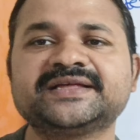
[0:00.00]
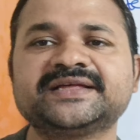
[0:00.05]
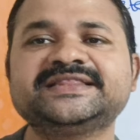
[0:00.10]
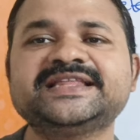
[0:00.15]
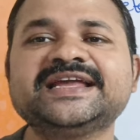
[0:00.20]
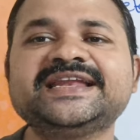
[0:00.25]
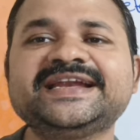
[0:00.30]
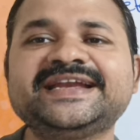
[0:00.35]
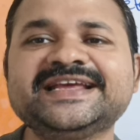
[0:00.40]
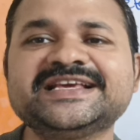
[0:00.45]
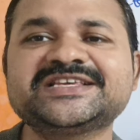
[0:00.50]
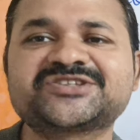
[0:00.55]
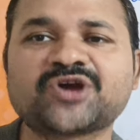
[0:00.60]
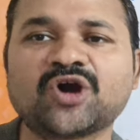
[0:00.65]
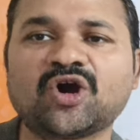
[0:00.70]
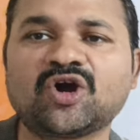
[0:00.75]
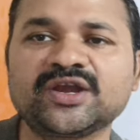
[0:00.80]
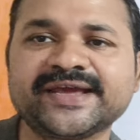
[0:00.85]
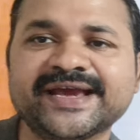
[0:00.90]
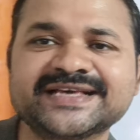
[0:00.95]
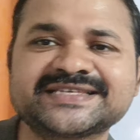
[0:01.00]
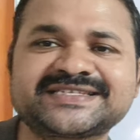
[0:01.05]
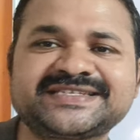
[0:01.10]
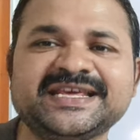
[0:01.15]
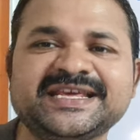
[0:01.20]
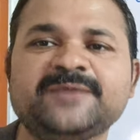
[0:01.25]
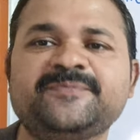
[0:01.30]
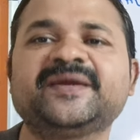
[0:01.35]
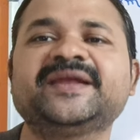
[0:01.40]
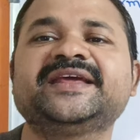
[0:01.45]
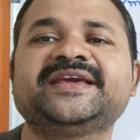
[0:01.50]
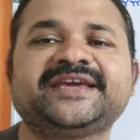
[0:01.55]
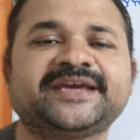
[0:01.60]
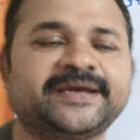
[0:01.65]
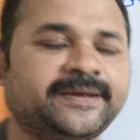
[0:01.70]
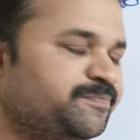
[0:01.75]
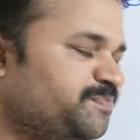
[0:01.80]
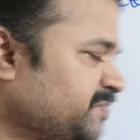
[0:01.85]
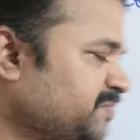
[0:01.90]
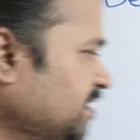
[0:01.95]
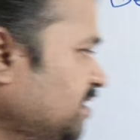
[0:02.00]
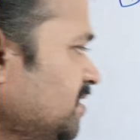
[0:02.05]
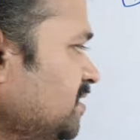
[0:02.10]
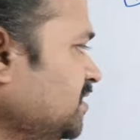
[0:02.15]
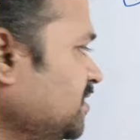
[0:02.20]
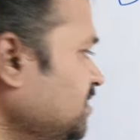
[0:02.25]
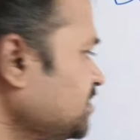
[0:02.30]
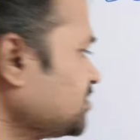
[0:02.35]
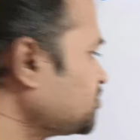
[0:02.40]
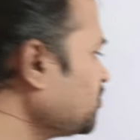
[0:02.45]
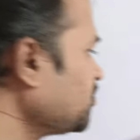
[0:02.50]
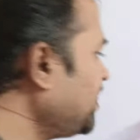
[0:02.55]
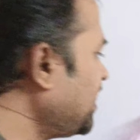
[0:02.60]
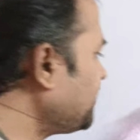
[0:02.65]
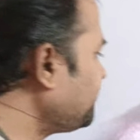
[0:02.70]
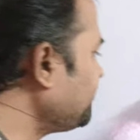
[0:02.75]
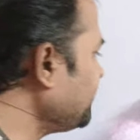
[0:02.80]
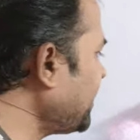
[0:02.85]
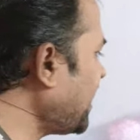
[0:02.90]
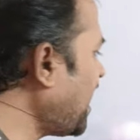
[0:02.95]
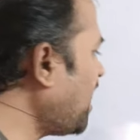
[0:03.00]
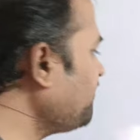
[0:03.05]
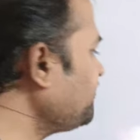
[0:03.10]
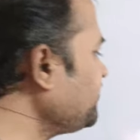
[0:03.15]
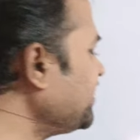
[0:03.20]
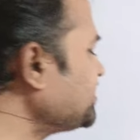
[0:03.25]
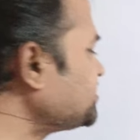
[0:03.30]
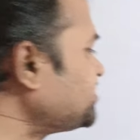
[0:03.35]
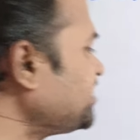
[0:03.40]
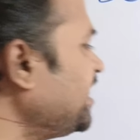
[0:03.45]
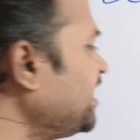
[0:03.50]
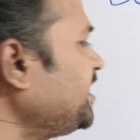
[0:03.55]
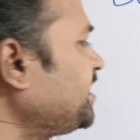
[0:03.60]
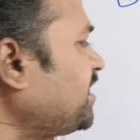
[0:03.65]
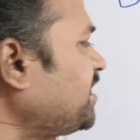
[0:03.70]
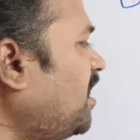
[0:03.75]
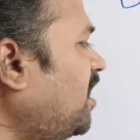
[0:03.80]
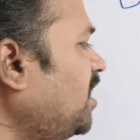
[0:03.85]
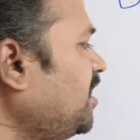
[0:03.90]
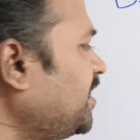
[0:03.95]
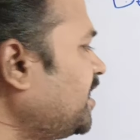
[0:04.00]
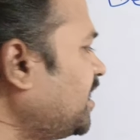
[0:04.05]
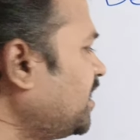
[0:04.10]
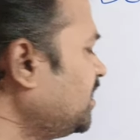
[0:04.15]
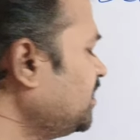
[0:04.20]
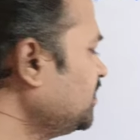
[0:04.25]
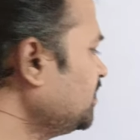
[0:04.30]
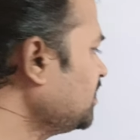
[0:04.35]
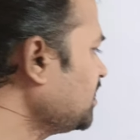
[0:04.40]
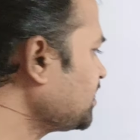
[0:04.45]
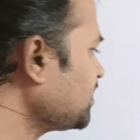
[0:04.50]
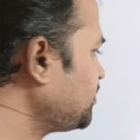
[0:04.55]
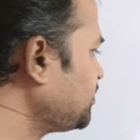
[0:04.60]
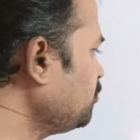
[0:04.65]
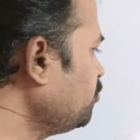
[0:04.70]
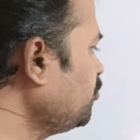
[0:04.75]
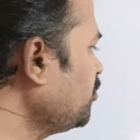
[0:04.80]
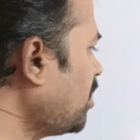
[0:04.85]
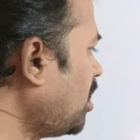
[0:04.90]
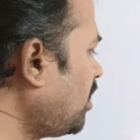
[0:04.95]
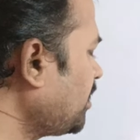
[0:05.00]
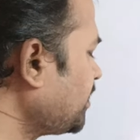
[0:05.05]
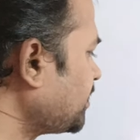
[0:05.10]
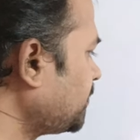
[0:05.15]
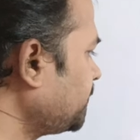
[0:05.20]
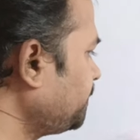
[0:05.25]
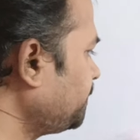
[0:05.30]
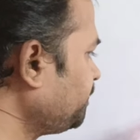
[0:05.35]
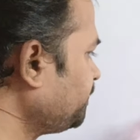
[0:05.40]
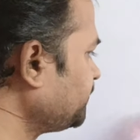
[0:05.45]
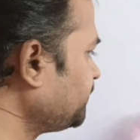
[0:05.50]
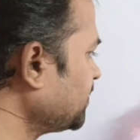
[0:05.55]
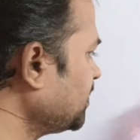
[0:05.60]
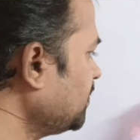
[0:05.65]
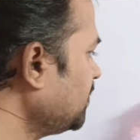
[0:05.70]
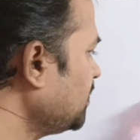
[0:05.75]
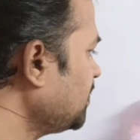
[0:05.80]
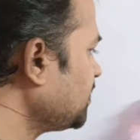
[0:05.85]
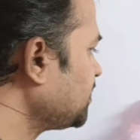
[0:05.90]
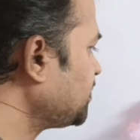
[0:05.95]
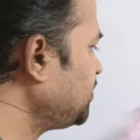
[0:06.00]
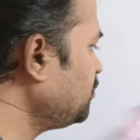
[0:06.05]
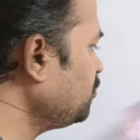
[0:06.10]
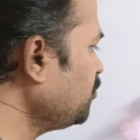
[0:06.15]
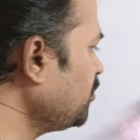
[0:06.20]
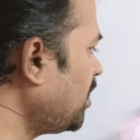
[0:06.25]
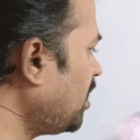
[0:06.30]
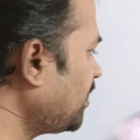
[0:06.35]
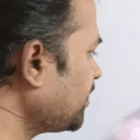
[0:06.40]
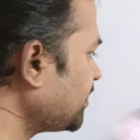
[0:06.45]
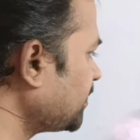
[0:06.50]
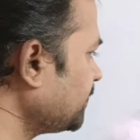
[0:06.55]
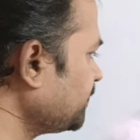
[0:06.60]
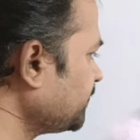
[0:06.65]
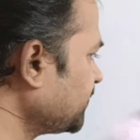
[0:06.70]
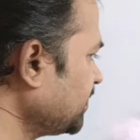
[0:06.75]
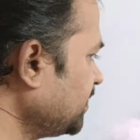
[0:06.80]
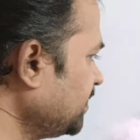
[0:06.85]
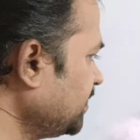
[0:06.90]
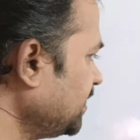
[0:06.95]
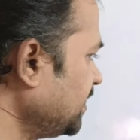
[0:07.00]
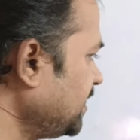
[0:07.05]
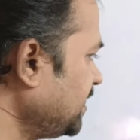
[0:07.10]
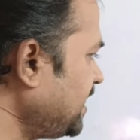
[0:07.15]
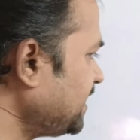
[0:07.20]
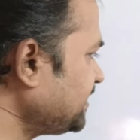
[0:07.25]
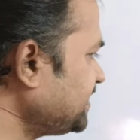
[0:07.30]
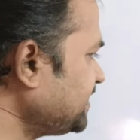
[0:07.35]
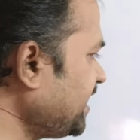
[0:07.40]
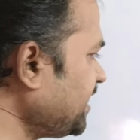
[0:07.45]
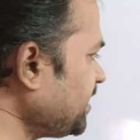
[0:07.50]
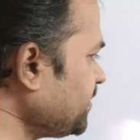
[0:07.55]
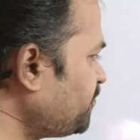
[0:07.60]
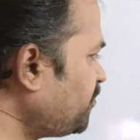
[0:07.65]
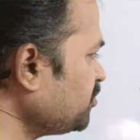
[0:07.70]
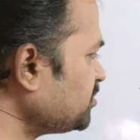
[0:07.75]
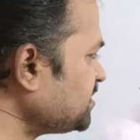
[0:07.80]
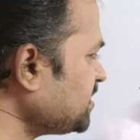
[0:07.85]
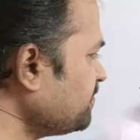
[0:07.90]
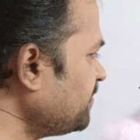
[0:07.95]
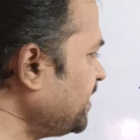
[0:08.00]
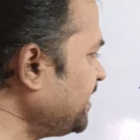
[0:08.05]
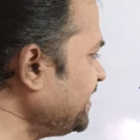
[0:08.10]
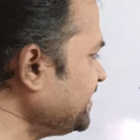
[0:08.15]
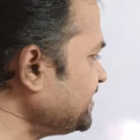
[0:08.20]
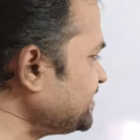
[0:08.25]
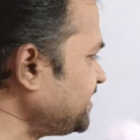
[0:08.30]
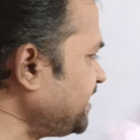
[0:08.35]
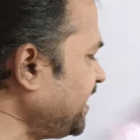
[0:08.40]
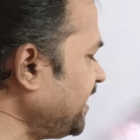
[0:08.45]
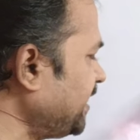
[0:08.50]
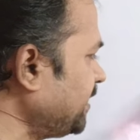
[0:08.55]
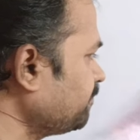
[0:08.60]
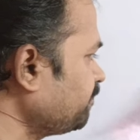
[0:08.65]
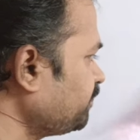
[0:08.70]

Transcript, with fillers: Then it is called as DPDA. So let we have a state called Q0. Q0. Let the input symbol is A.